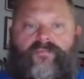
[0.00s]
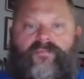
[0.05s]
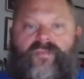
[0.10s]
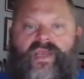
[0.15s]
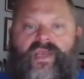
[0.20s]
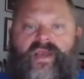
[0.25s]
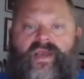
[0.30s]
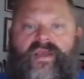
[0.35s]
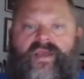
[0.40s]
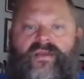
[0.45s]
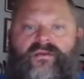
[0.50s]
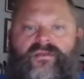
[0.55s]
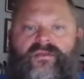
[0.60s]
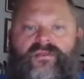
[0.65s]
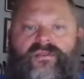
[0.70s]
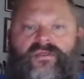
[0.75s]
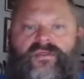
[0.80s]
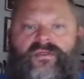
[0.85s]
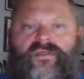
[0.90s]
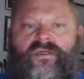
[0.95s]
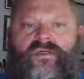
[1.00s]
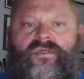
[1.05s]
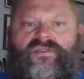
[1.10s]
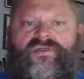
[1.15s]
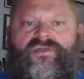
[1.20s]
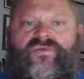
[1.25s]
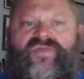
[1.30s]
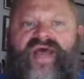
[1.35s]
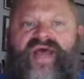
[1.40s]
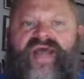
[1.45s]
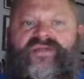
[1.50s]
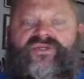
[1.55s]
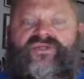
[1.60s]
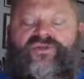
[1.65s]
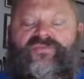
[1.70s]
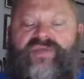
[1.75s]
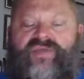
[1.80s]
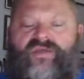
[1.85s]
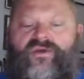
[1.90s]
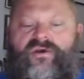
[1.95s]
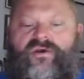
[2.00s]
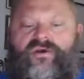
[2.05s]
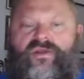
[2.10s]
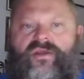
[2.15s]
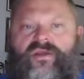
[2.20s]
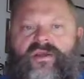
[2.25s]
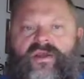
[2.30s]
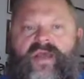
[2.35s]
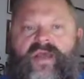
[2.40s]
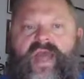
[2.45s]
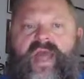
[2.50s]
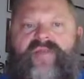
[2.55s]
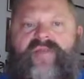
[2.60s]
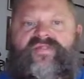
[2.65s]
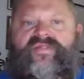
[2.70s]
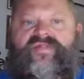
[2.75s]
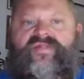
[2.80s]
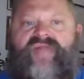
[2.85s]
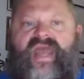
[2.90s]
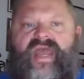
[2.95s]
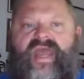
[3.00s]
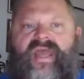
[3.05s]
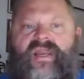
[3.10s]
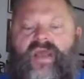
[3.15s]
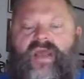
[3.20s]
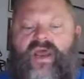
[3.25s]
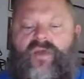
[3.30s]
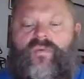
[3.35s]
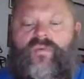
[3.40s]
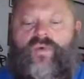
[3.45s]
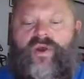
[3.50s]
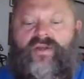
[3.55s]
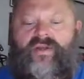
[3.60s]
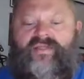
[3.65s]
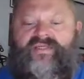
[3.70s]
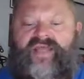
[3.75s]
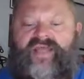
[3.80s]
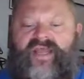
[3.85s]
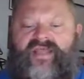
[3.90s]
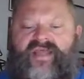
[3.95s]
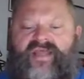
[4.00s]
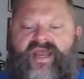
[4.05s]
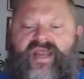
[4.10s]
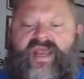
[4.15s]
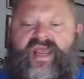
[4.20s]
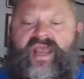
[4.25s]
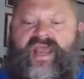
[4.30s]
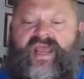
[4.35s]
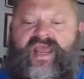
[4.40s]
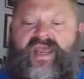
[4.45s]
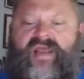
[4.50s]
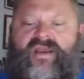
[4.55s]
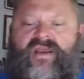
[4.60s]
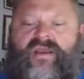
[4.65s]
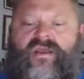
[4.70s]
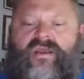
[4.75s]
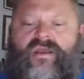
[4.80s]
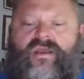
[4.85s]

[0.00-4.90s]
Okay? So that should be good. And then I want to take that n